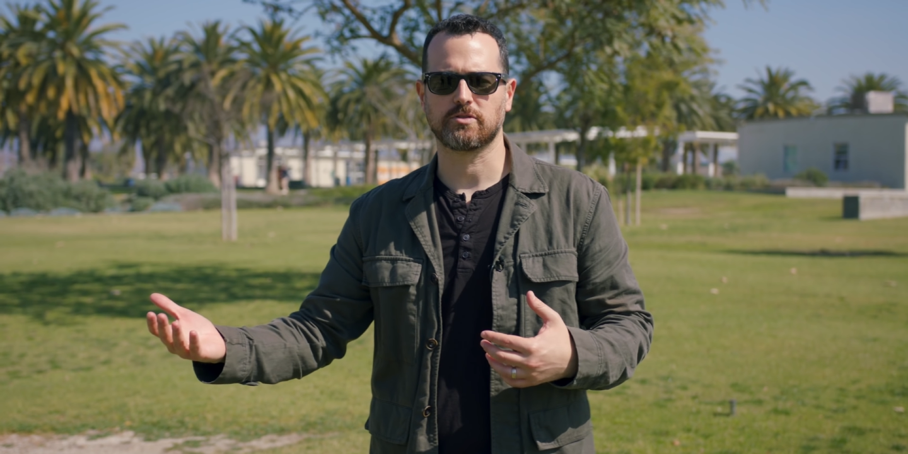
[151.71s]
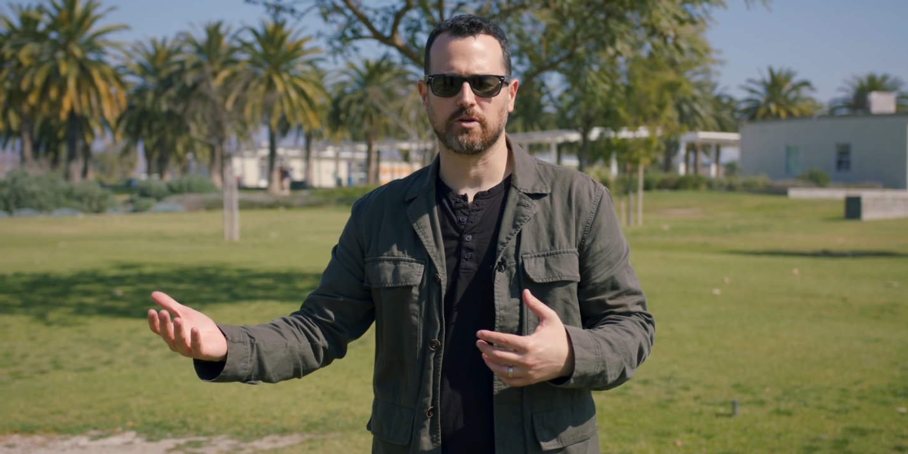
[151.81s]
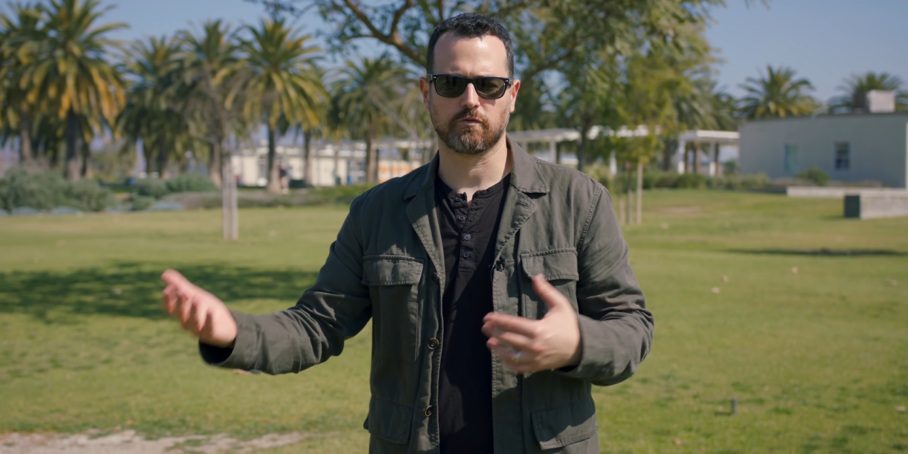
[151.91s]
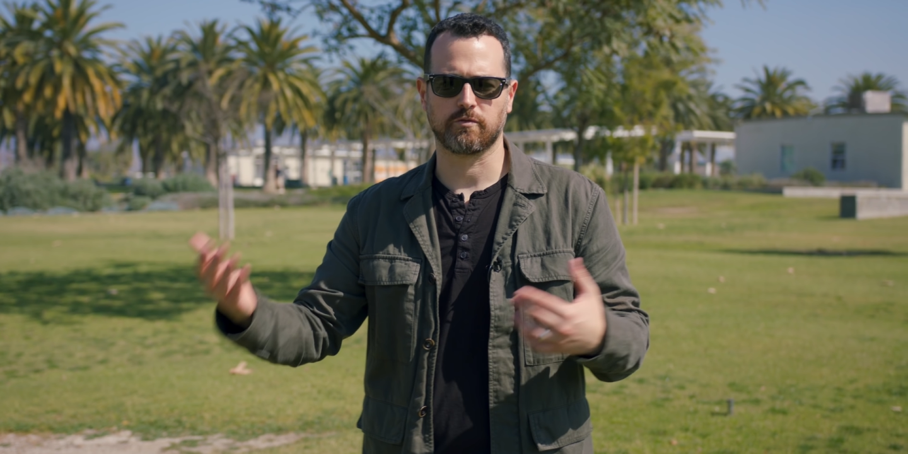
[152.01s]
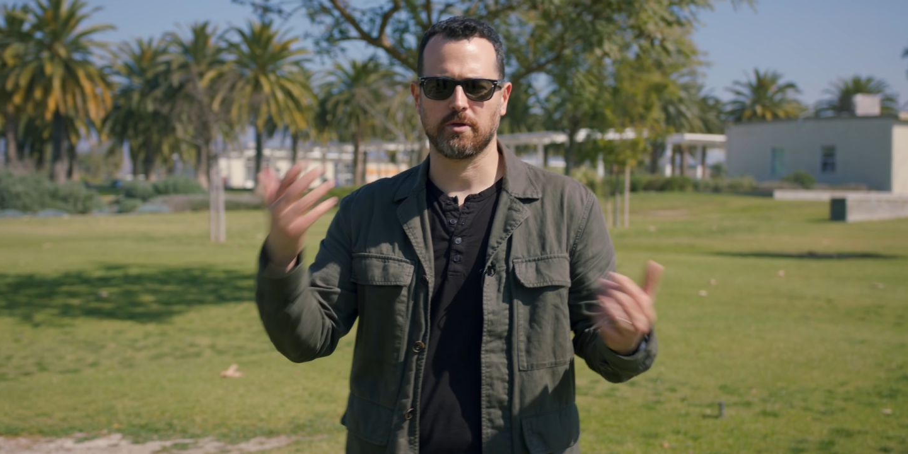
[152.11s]

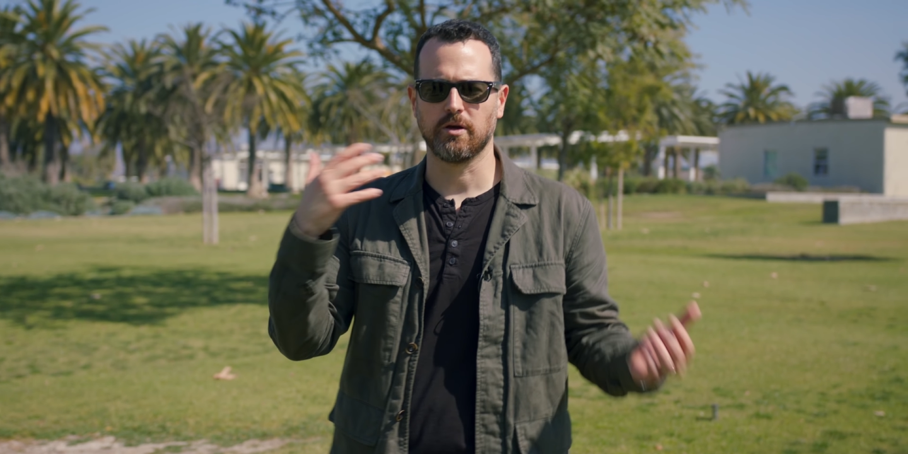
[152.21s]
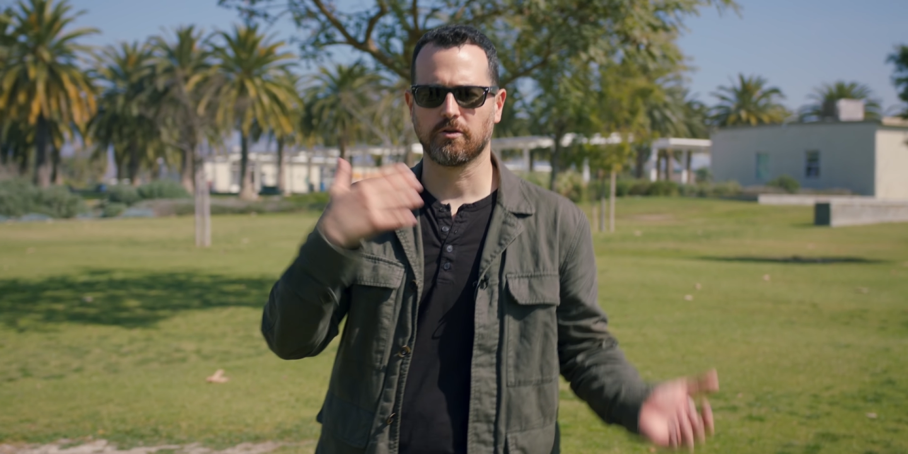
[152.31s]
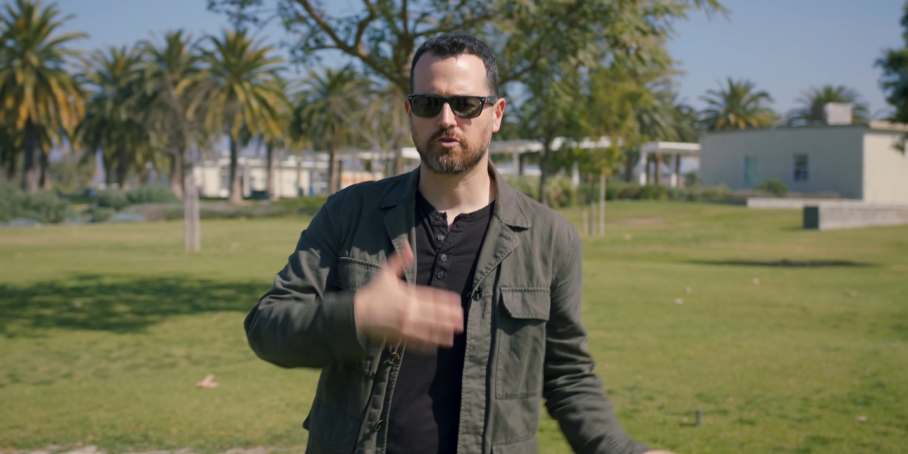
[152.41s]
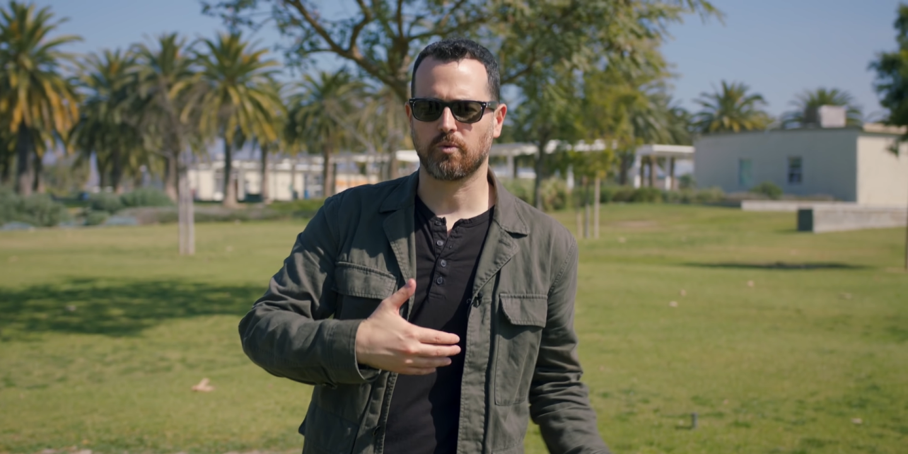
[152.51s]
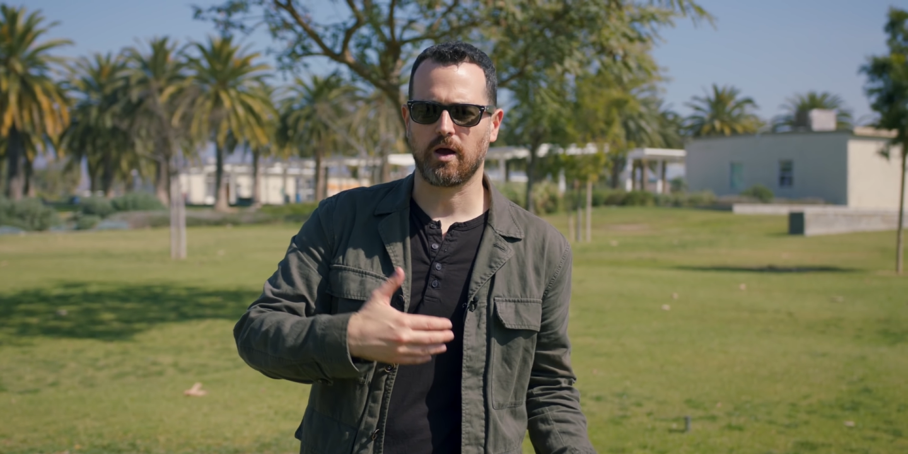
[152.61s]
So from the
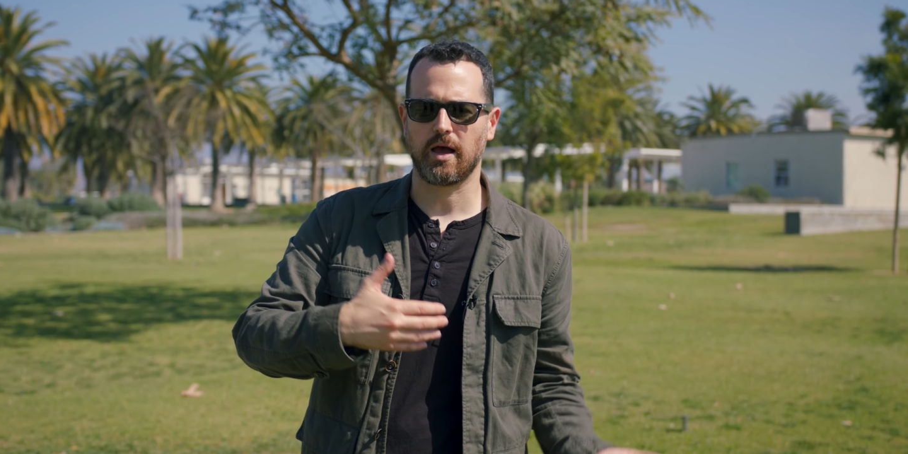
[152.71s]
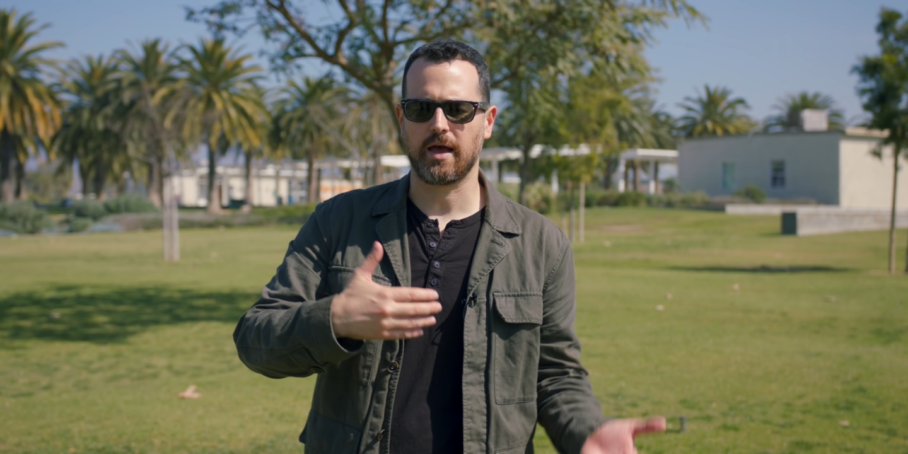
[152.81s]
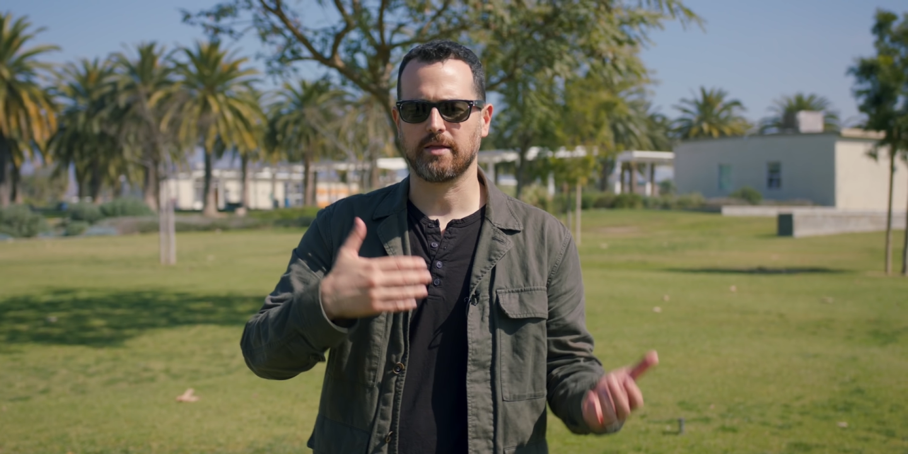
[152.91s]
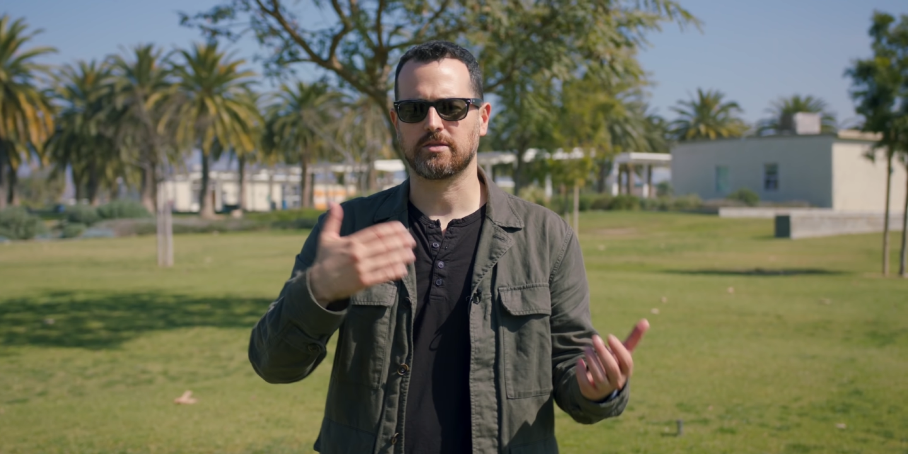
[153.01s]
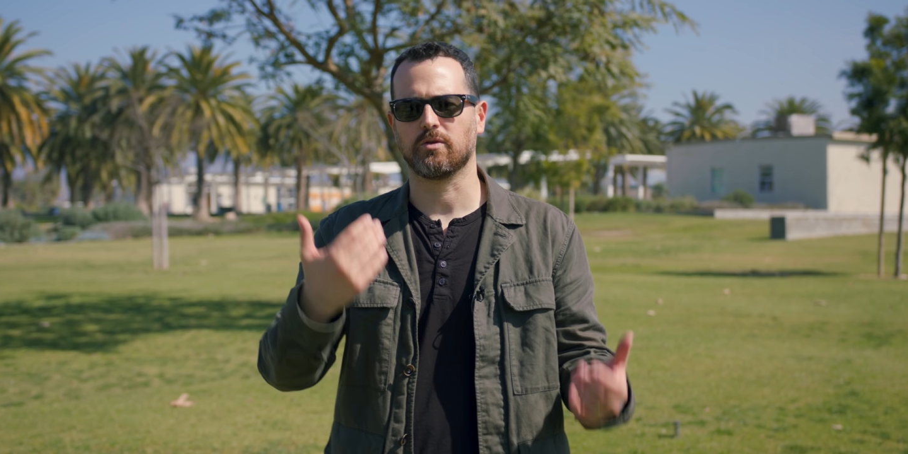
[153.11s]
ultra
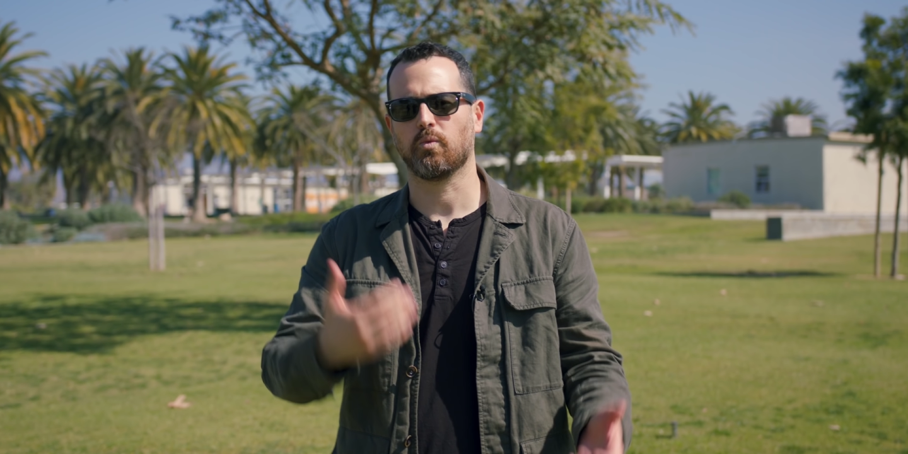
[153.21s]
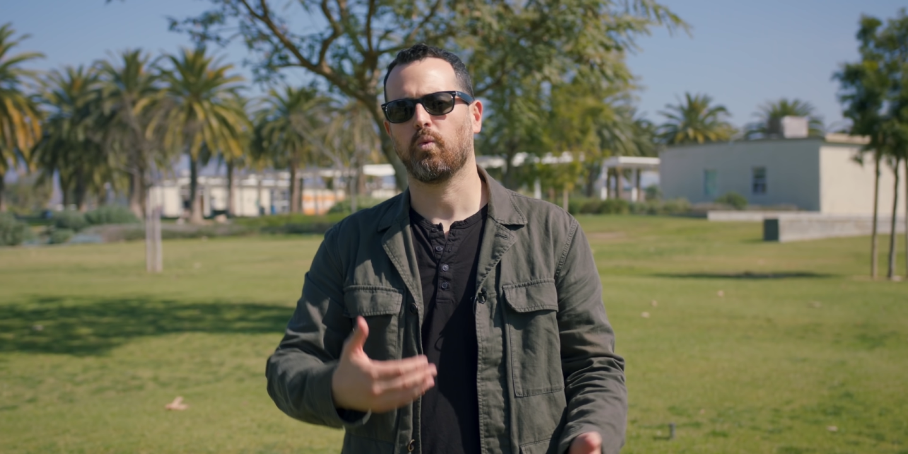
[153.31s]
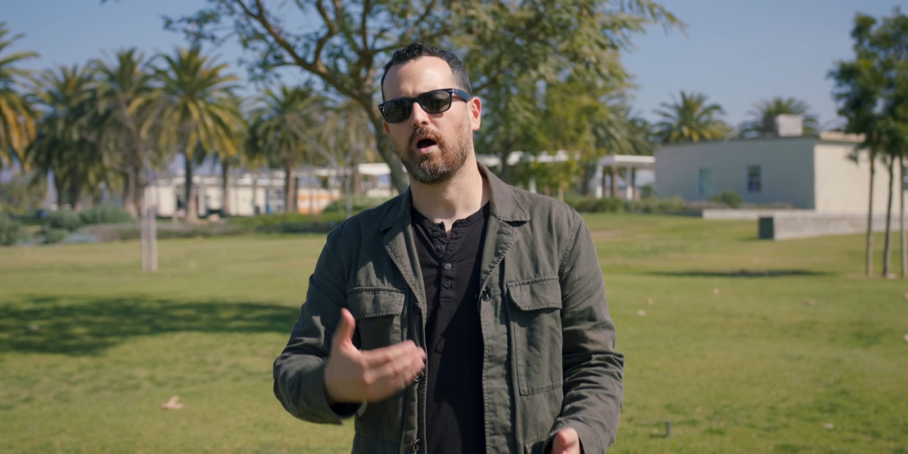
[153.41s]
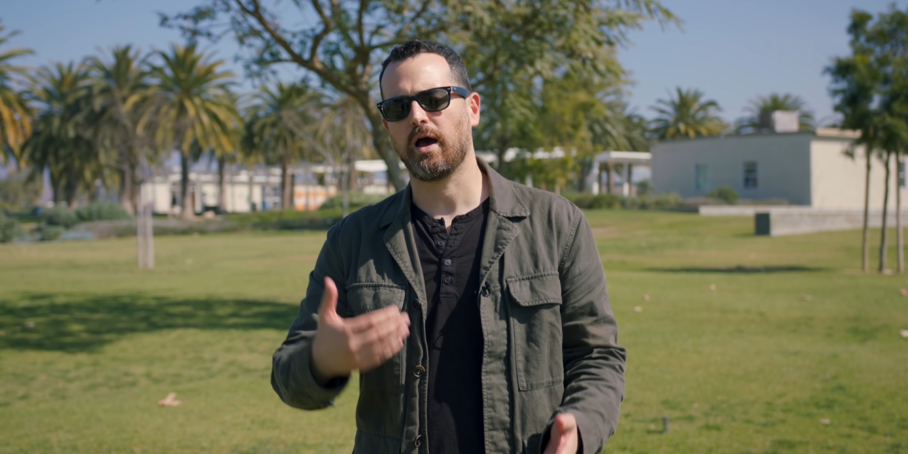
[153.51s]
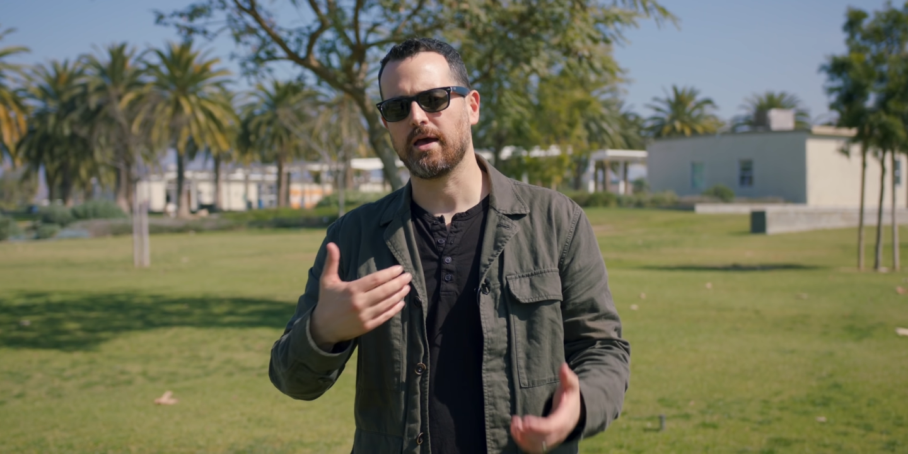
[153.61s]
wide to the
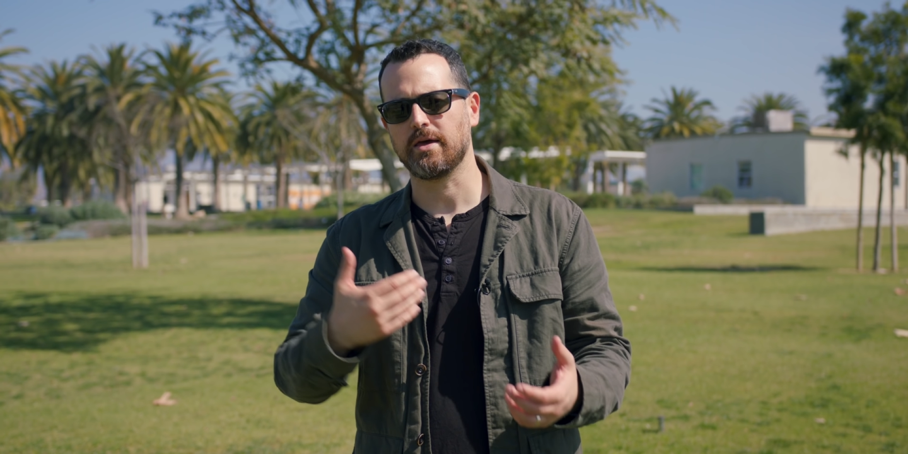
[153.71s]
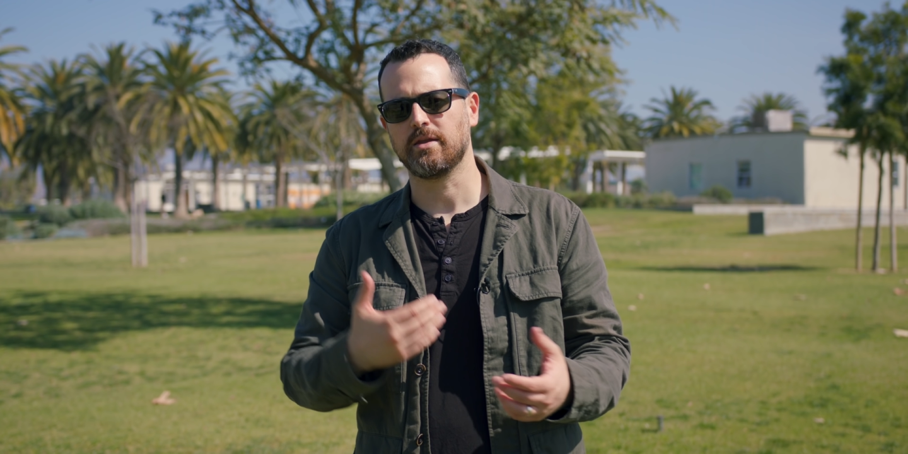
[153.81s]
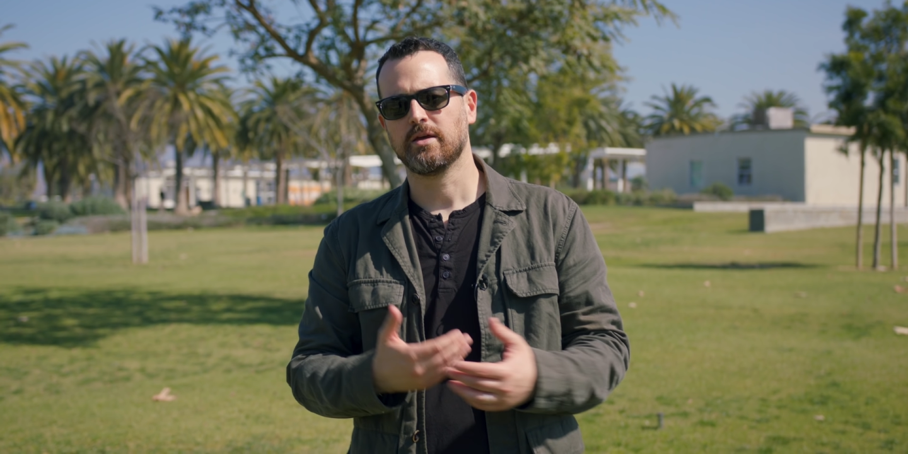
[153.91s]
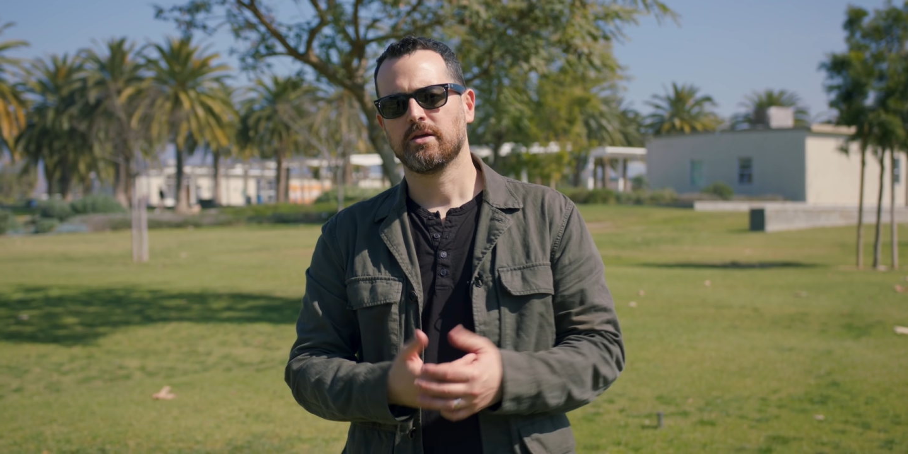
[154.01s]
wide